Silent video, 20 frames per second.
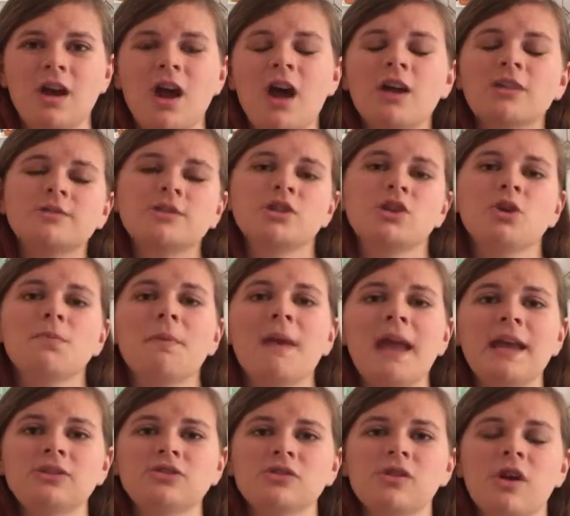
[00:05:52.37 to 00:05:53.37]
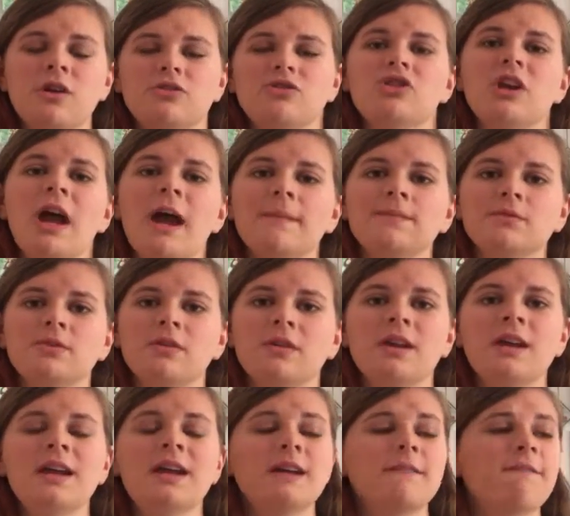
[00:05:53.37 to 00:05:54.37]
A 2-page long chapter
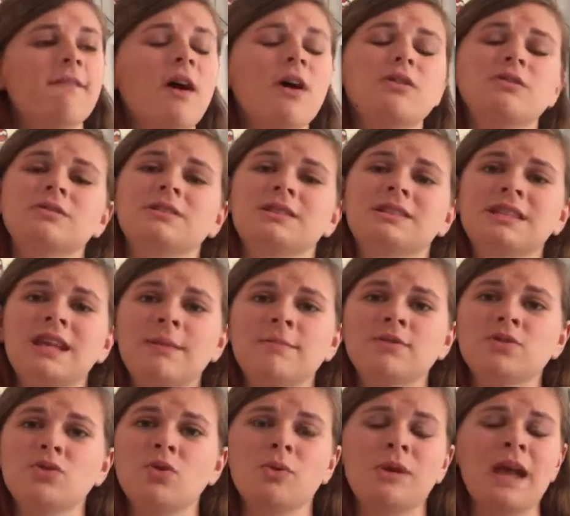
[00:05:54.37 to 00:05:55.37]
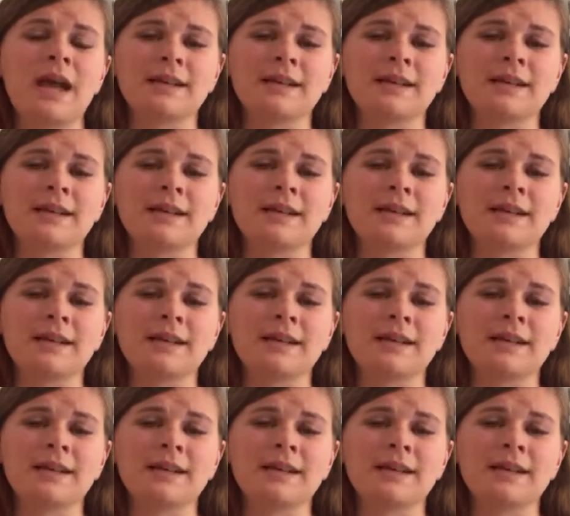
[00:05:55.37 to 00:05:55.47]
follows the same story